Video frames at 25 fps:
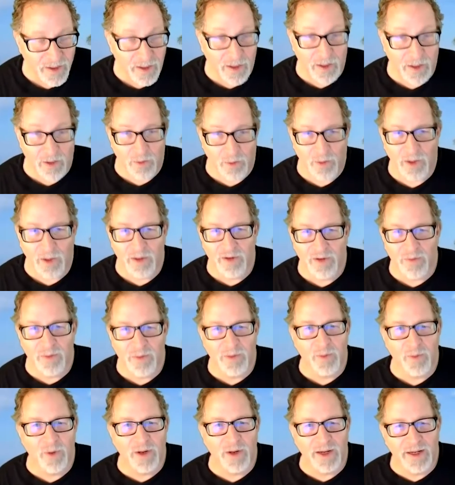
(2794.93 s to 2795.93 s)
Well, you've been
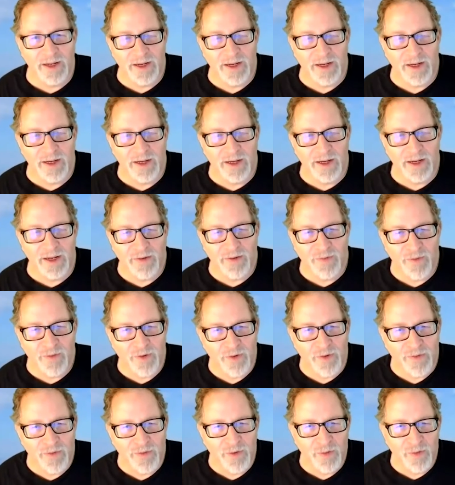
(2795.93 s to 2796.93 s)
working here for
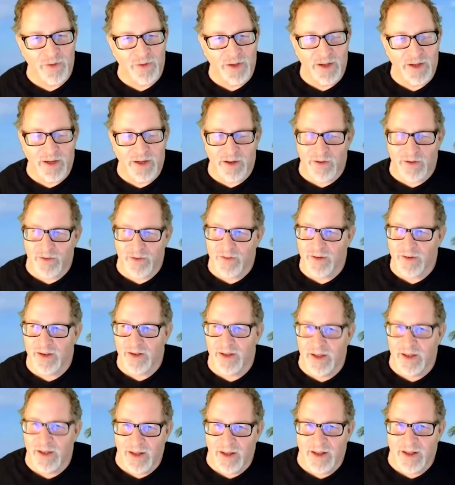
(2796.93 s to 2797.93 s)
a few years, and
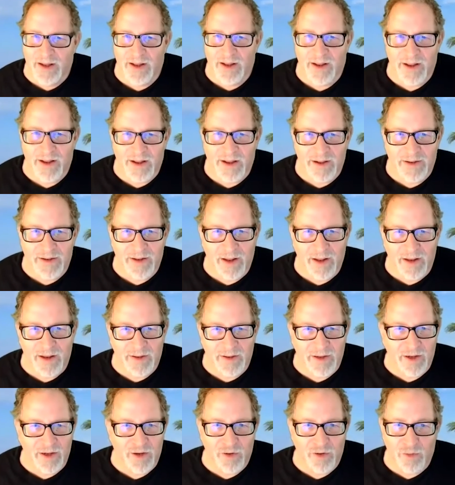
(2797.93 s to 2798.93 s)
and I
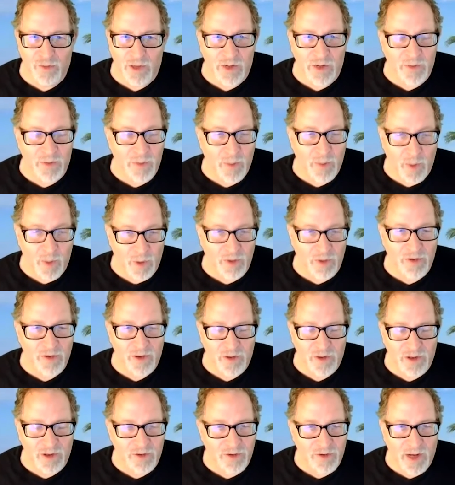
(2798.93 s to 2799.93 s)
hear great reports
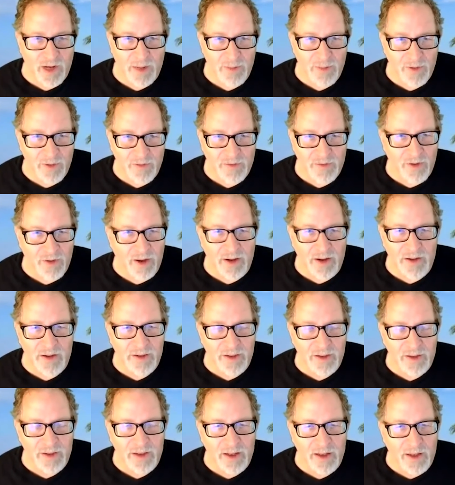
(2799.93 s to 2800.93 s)
on the job you've
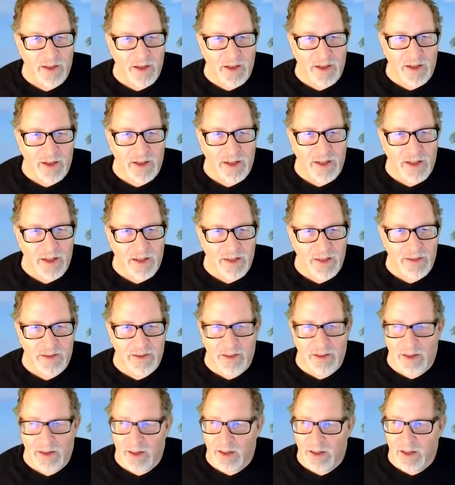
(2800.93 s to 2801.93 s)
done, and and
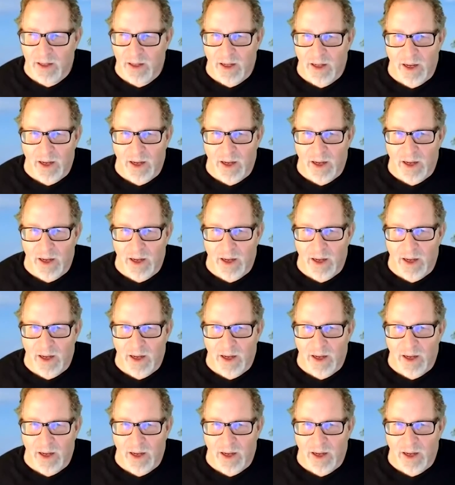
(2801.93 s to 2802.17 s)
uh,